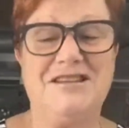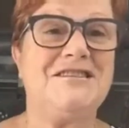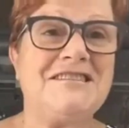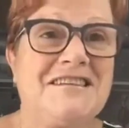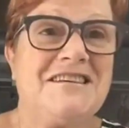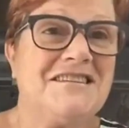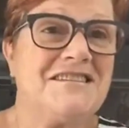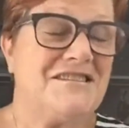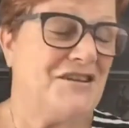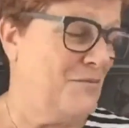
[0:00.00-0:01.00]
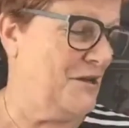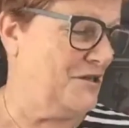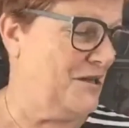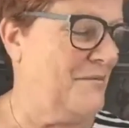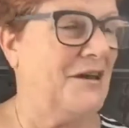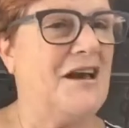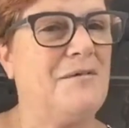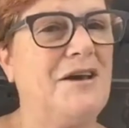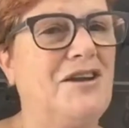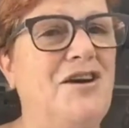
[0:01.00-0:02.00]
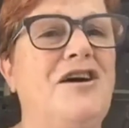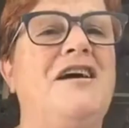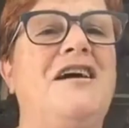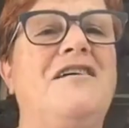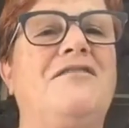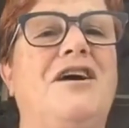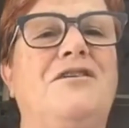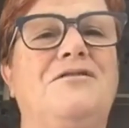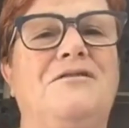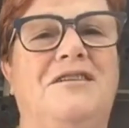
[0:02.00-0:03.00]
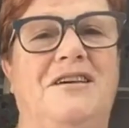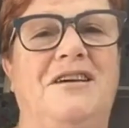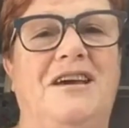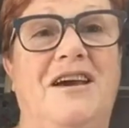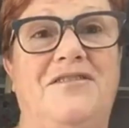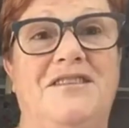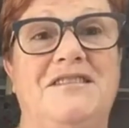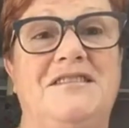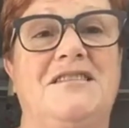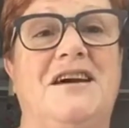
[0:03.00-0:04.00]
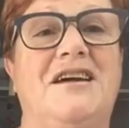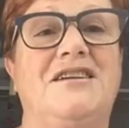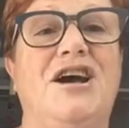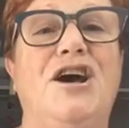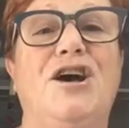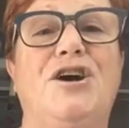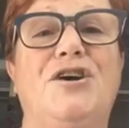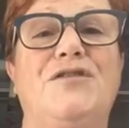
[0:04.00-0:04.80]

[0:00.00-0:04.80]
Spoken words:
as you see, there's so much coming up, and I have only, at this stage,